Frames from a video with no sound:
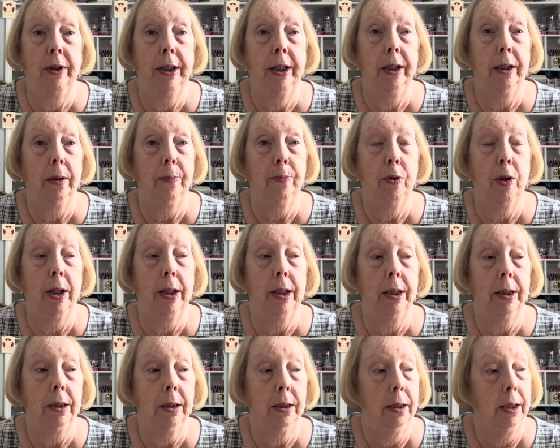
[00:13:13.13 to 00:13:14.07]
get the
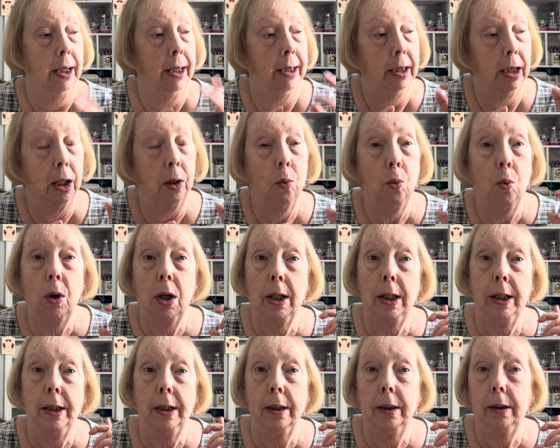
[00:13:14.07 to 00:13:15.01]
products. I got
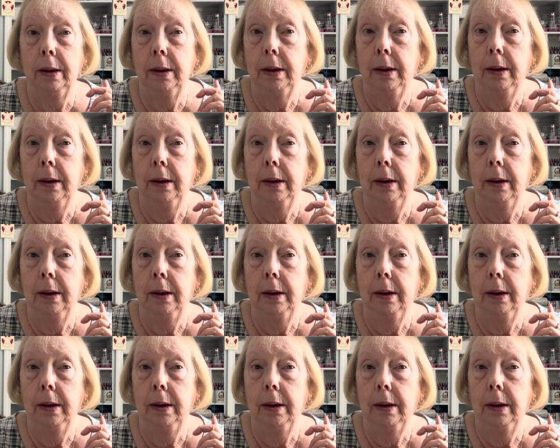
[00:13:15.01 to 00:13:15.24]
one.